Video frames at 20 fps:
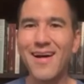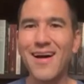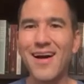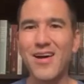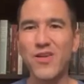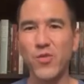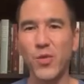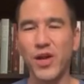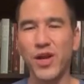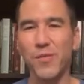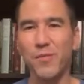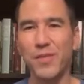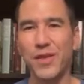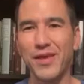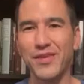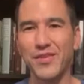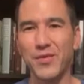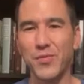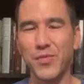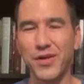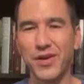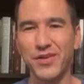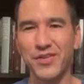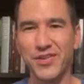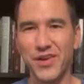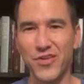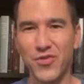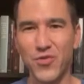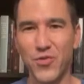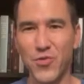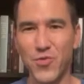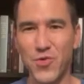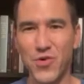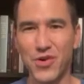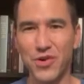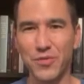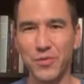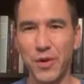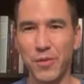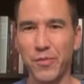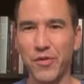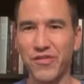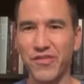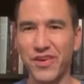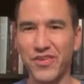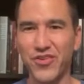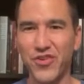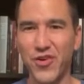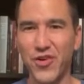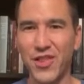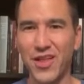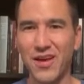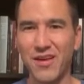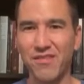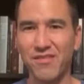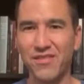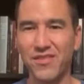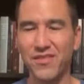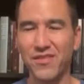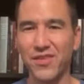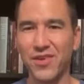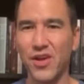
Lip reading: and reading plays a pretty central role in my professional life.